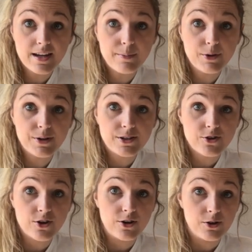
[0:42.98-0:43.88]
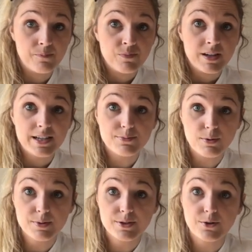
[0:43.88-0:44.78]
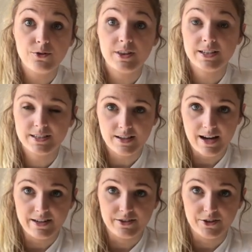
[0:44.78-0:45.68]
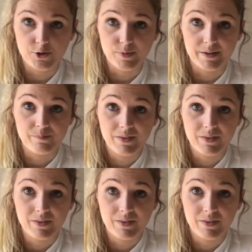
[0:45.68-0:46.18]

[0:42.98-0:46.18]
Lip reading: thing I'm going to show you is what was called the design document.